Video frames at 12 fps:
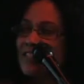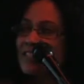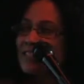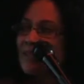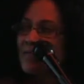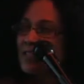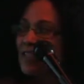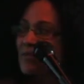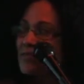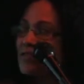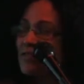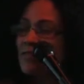just some
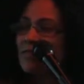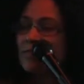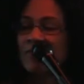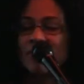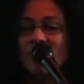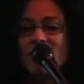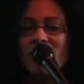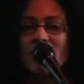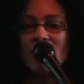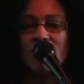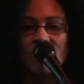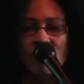examples of
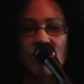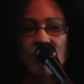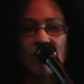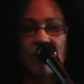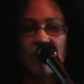Canadian